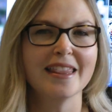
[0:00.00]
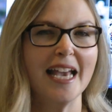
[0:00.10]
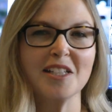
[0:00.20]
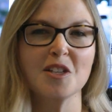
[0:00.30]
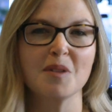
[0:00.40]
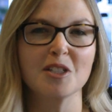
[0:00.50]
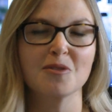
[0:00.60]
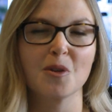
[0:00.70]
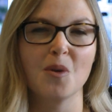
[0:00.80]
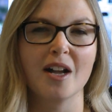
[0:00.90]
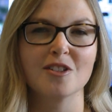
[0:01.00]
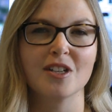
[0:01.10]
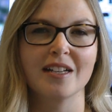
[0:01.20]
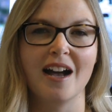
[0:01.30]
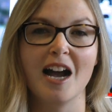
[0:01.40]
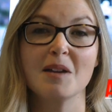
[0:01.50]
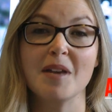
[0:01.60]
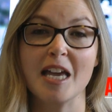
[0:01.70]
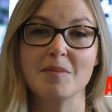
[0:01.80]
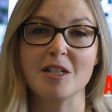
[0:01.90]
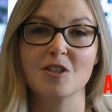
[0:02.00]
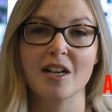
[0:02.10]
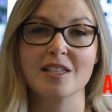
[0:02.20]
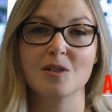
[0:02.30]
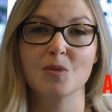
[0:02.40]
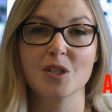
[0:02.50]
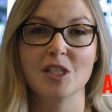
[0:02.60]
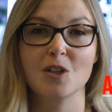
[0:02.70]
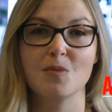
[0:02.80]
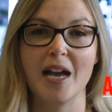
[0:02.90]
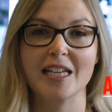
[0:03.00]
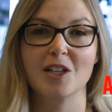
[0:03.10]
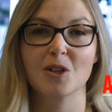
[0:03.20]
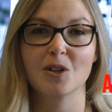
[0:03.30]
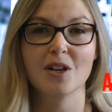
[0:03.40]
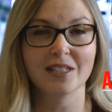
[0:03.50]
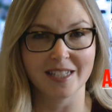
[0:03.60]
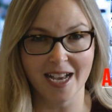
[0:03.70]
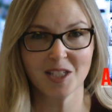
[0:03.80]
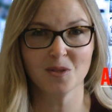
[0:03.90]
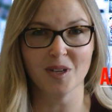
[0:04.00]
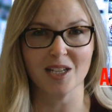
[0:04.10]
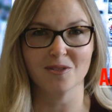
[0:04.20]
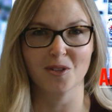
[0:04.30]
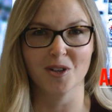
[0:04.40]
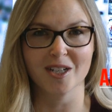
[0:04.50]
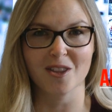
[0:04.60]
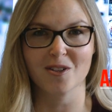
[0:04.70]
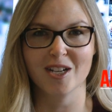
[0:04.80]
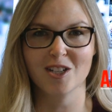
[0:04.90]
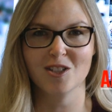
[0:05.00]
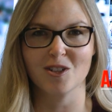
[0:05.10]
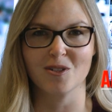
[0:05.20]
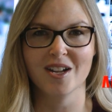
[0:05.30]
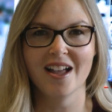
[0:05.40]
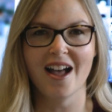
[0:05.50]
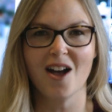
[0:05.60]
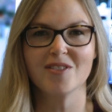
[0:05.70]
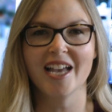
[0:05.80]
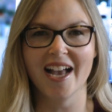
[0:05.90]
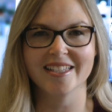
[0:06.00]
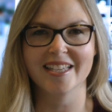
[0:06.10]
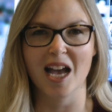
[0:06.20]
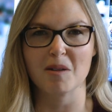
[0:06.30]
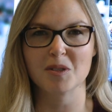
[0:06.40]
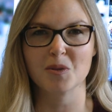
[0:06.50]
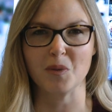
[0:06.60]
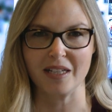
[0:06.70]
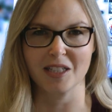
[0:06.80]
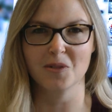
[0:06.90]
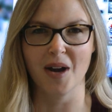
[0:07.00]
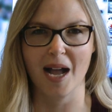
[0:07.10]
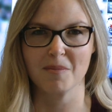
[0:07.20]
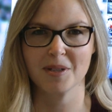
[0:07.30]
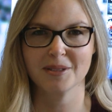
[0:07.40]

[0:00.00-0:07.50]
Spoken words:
Thanks so much for watching. I'm Amy Johnson. We'll see you back here next week for another issue of the IceCaps Weekly Wrap.